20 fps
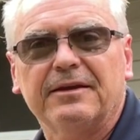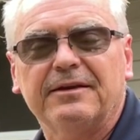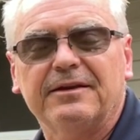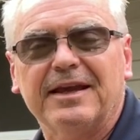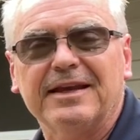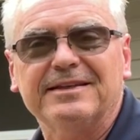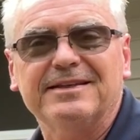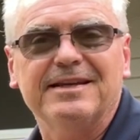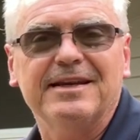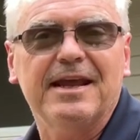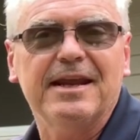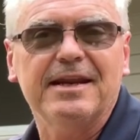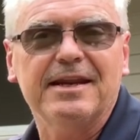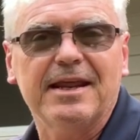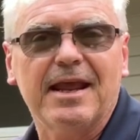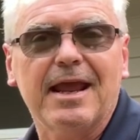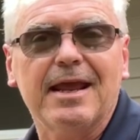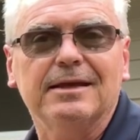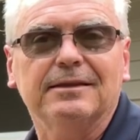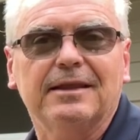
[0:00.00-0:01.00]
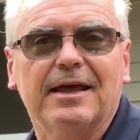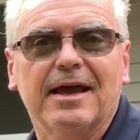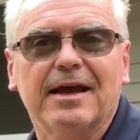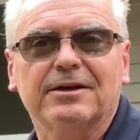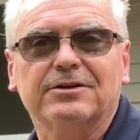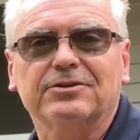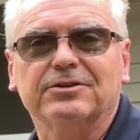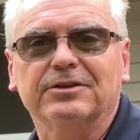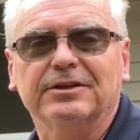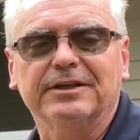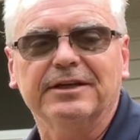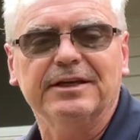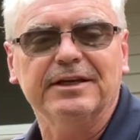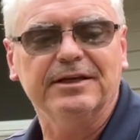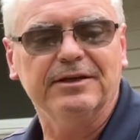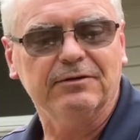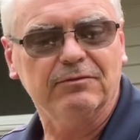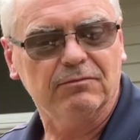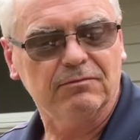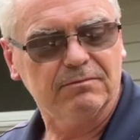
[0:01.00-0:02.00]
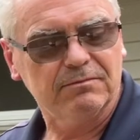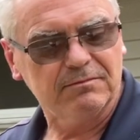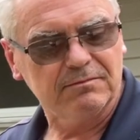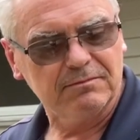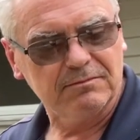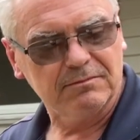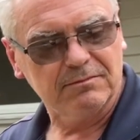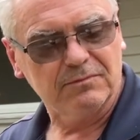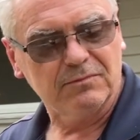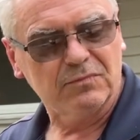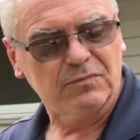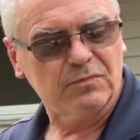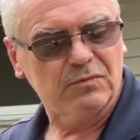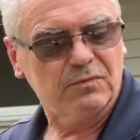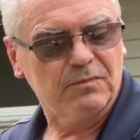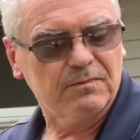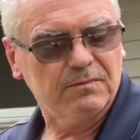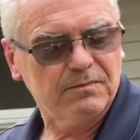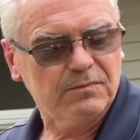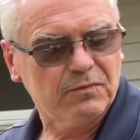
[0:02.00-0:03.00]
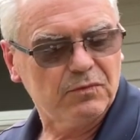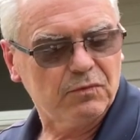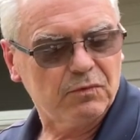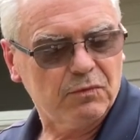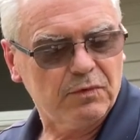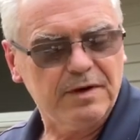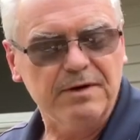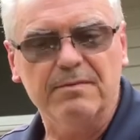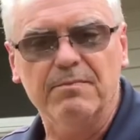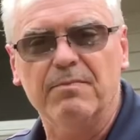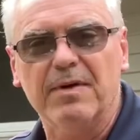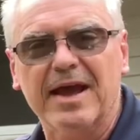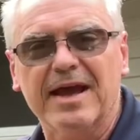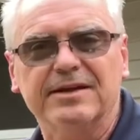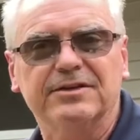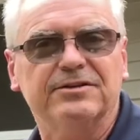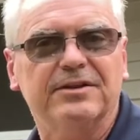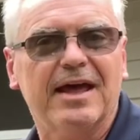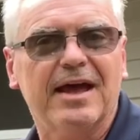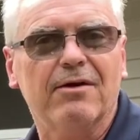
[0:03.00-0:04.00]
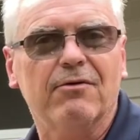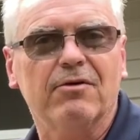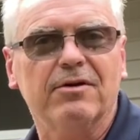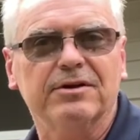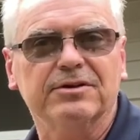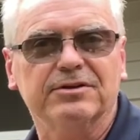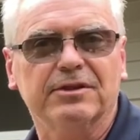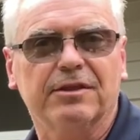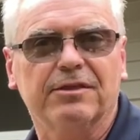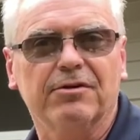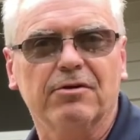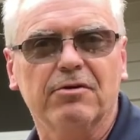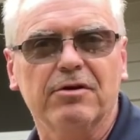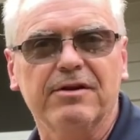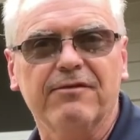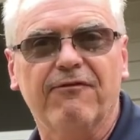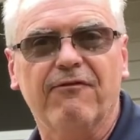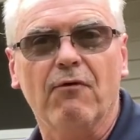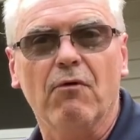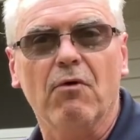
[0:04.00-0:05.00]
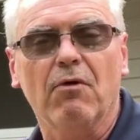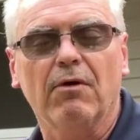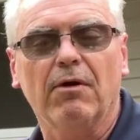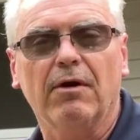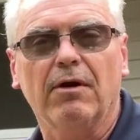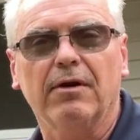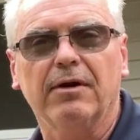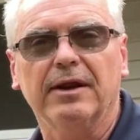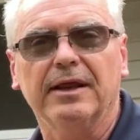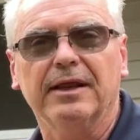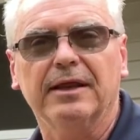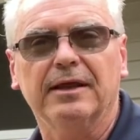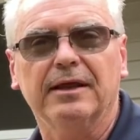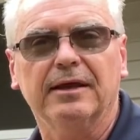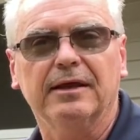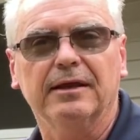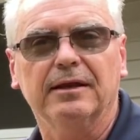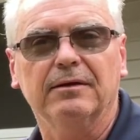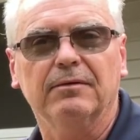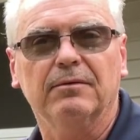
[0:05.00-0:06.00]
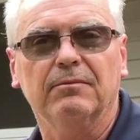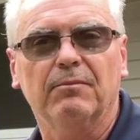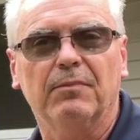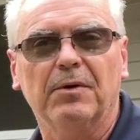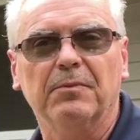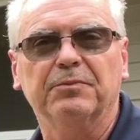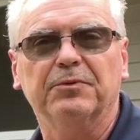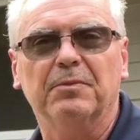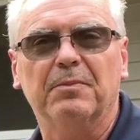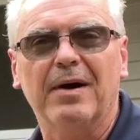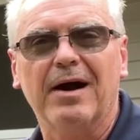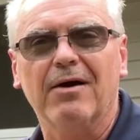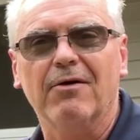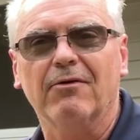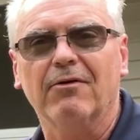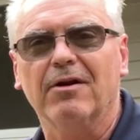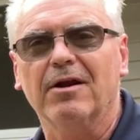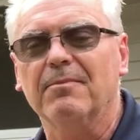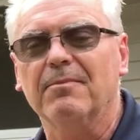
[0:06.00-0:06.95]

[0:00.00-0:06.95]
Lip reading: 1988, they actually rebadged that one as a 34 and bumped the power